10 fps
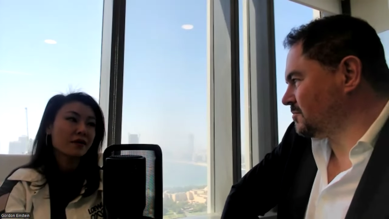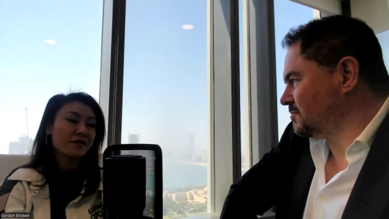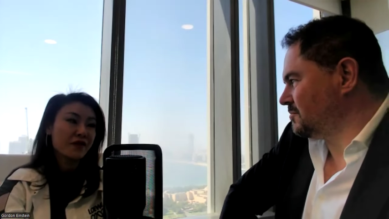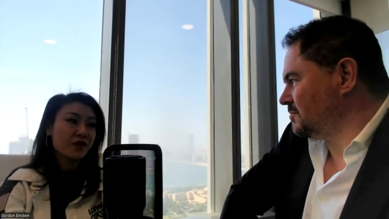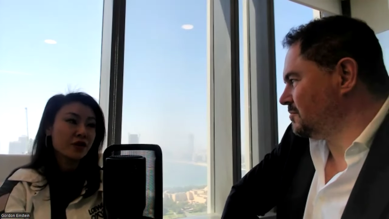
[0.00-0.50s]

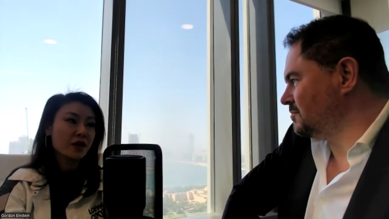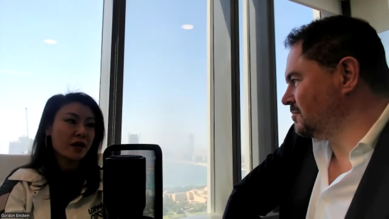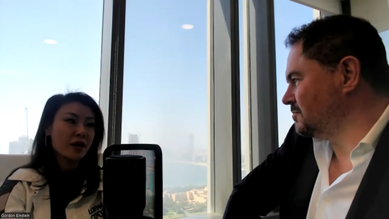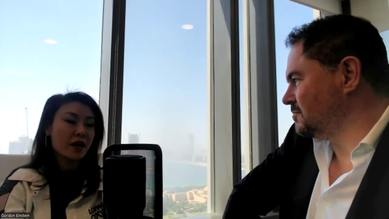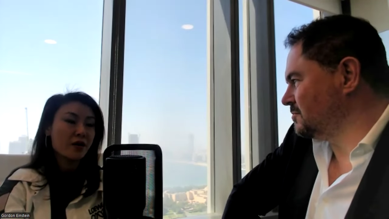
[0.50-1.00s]

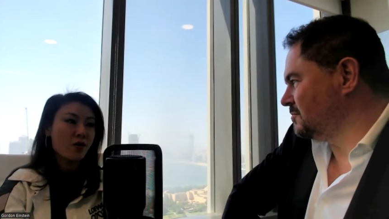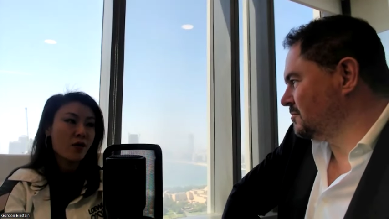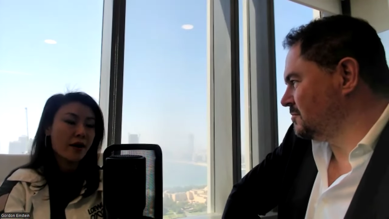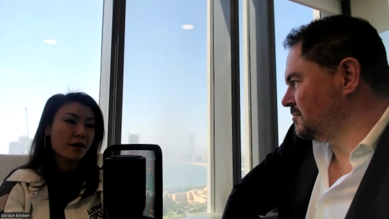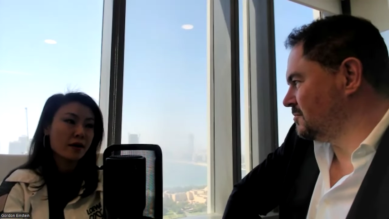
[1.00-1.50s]
Speaker 1: officially
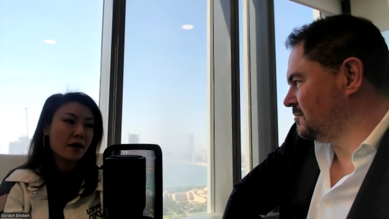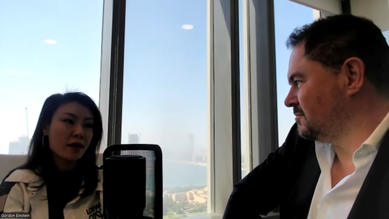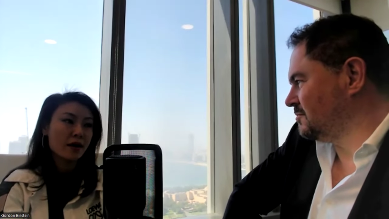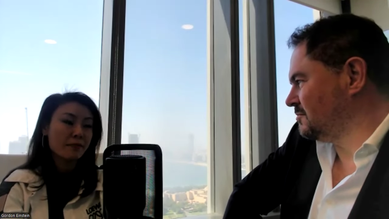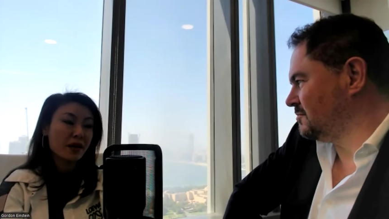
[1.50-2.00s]
acquired
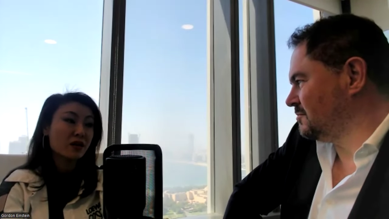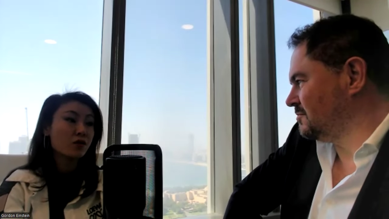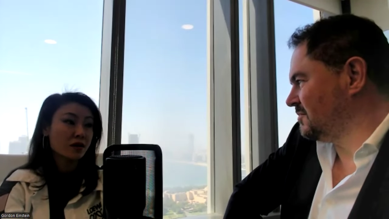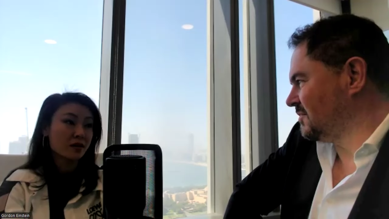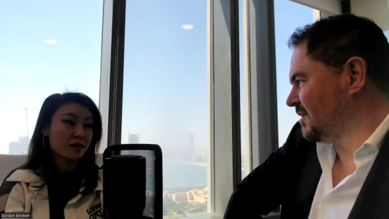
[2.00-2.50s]
uh,
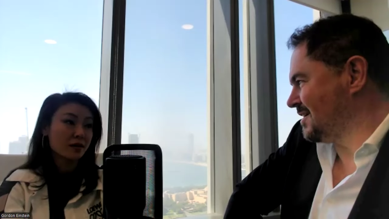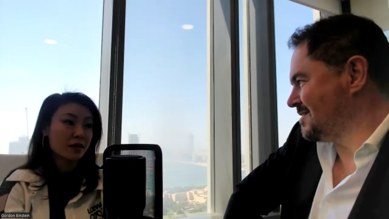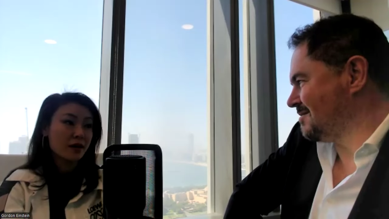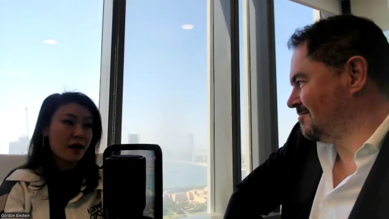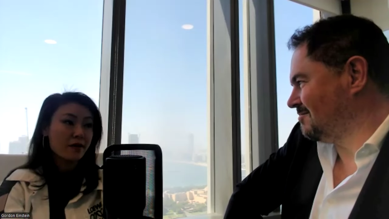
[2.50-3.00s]
Bitcoin.
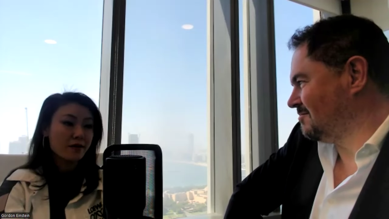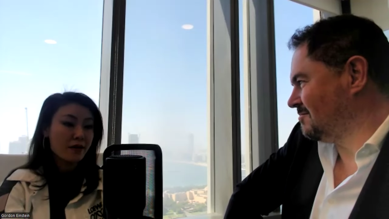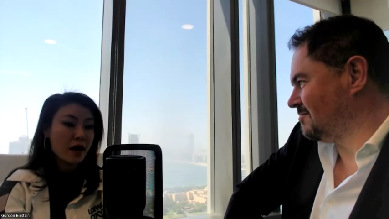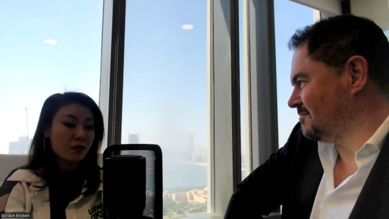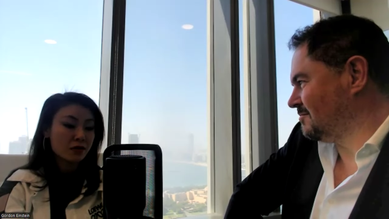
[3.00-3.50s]
Yes. And
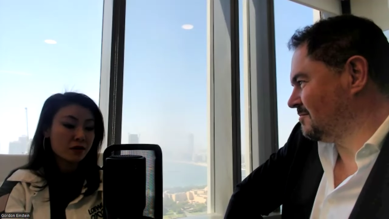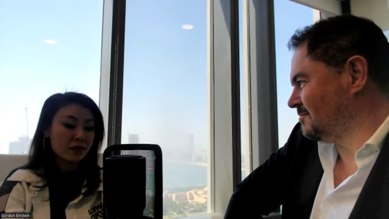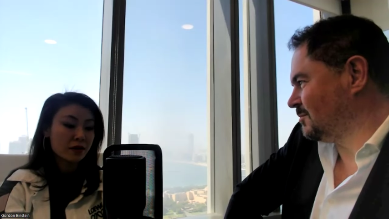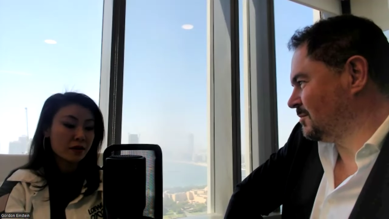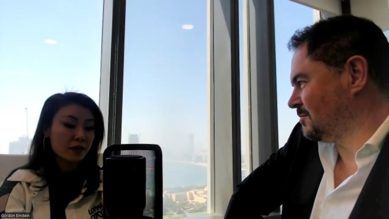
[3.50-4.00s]
then that
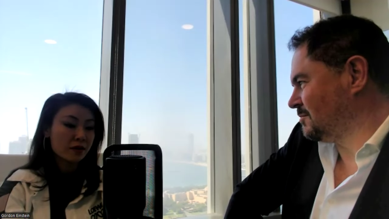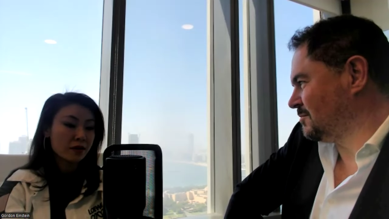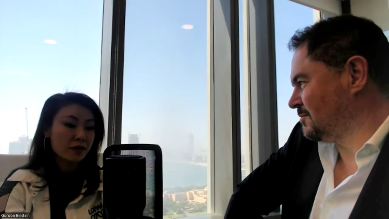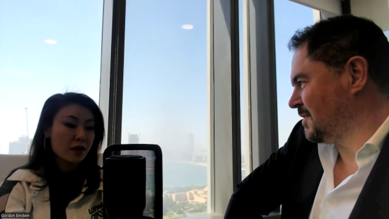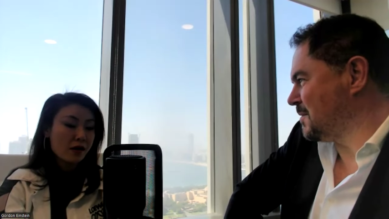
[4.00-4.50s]
was
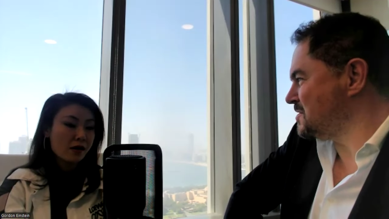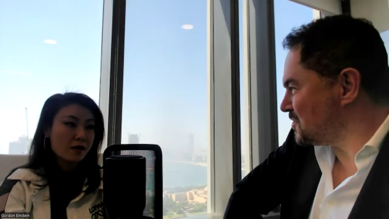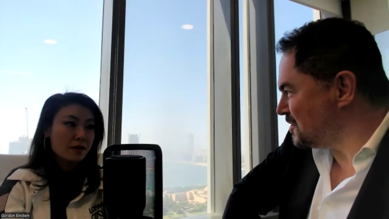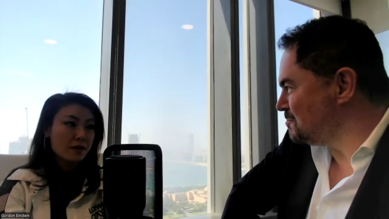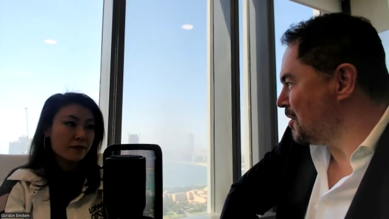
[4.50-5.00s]
the.
Speaker 2: That was
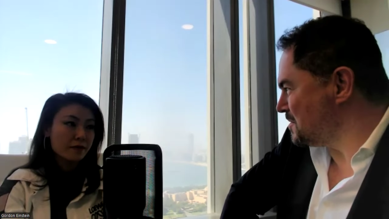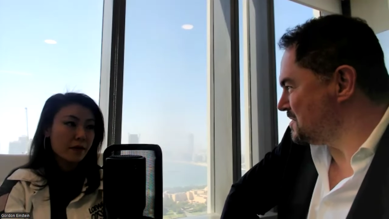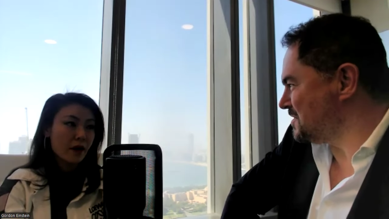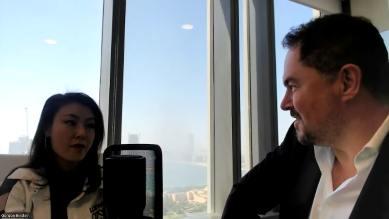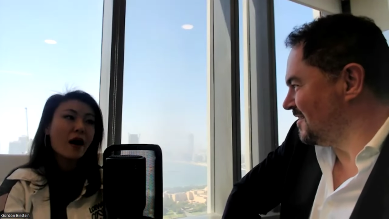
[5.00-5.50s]
a good
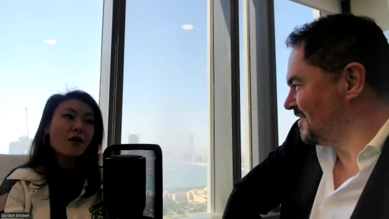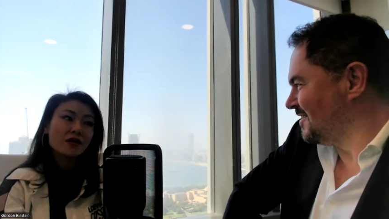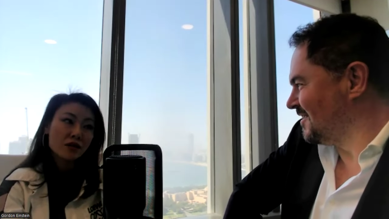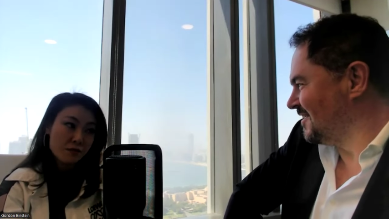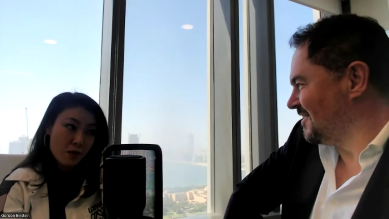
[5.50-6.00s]
moment.
Speaker 1: That
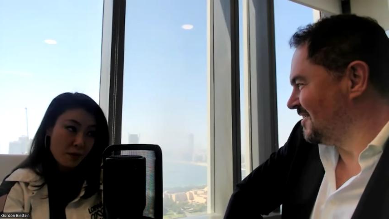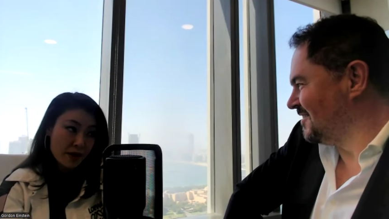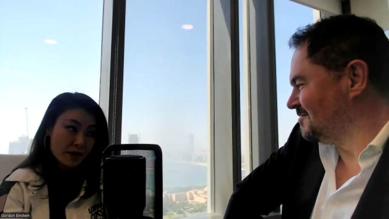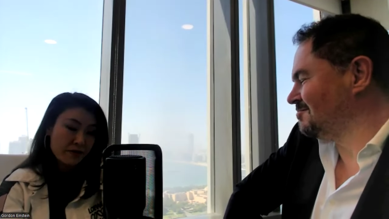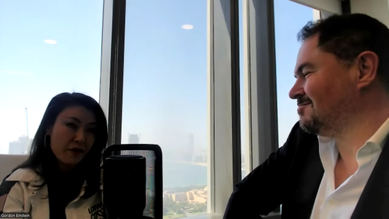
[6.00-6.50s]
was a good
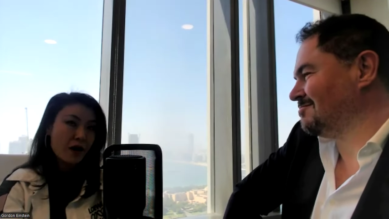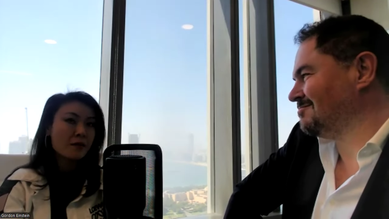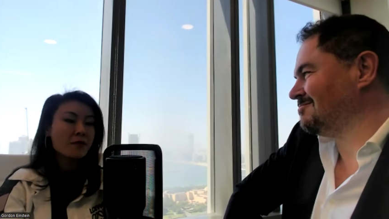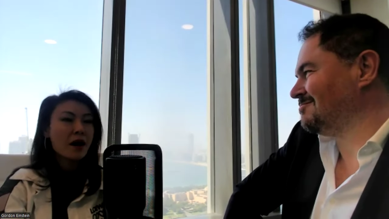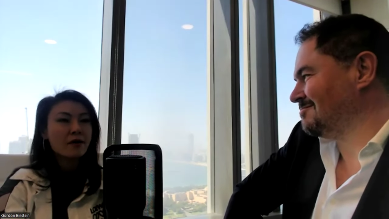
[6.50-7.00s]
moment
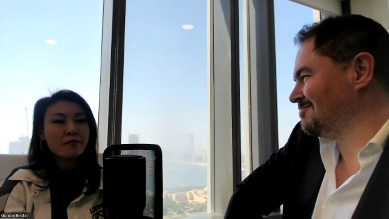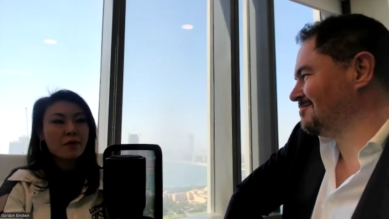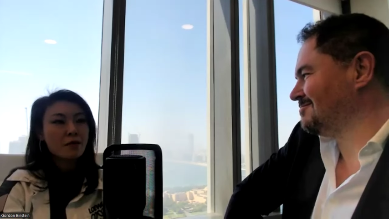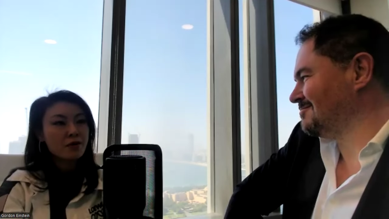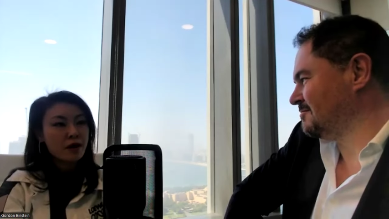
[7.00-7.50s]
from, I
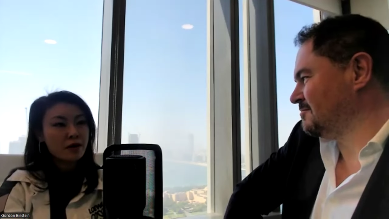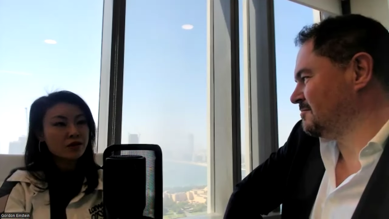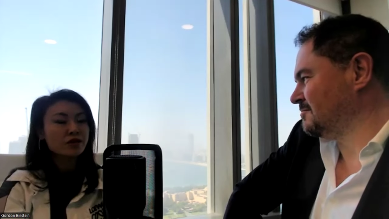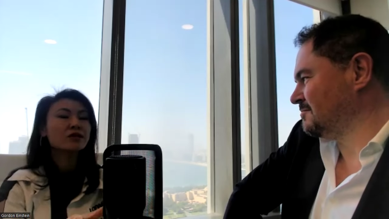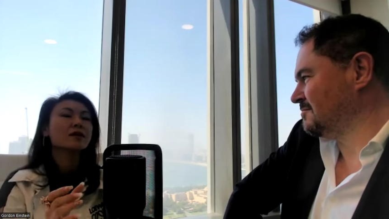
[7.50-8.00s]
remember that
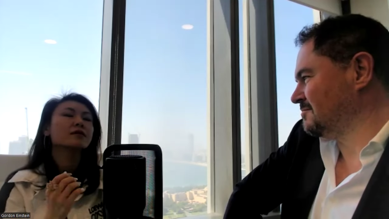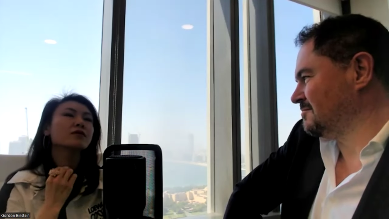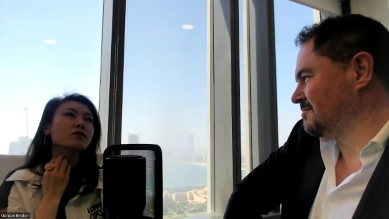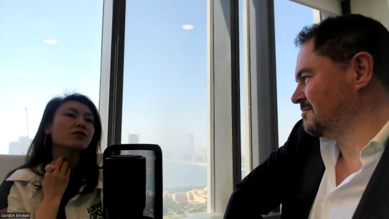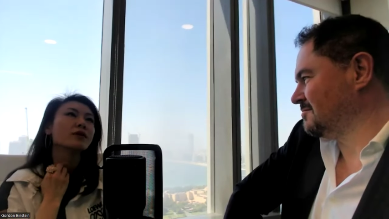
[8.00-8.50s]
was
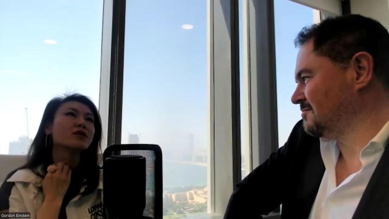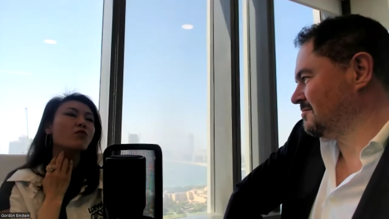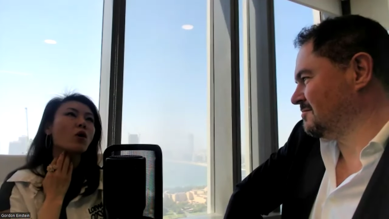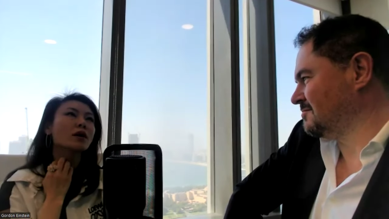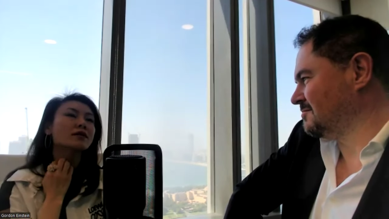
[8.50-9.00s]

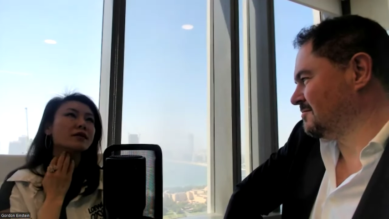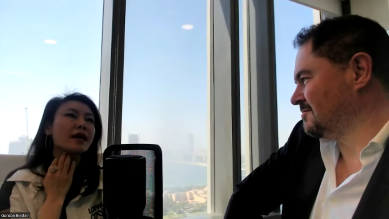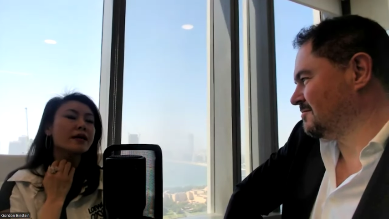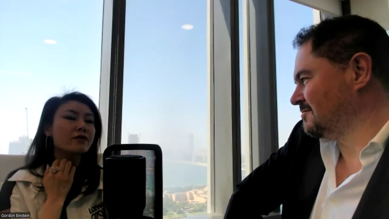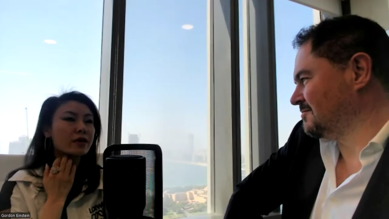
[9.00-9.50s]
2021
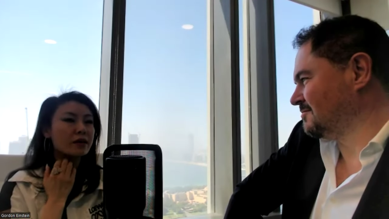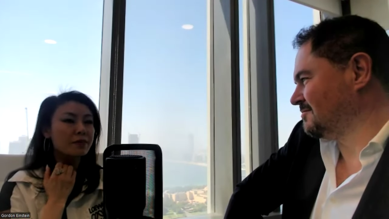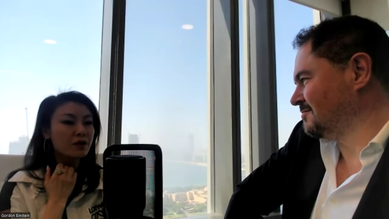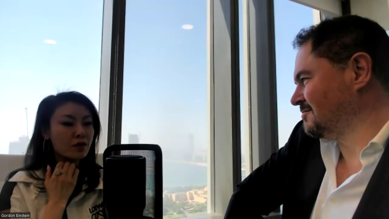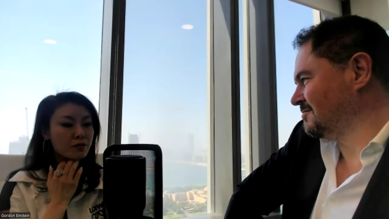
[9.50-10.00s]

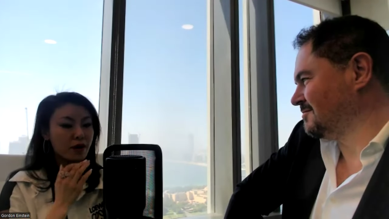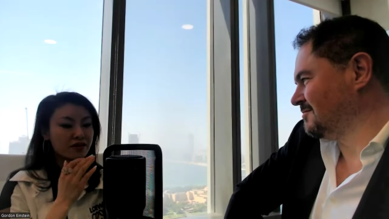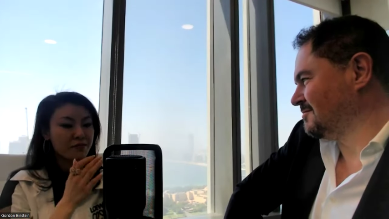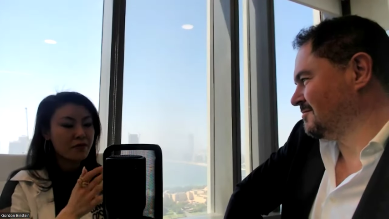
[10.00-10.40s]
January, Bitcoin price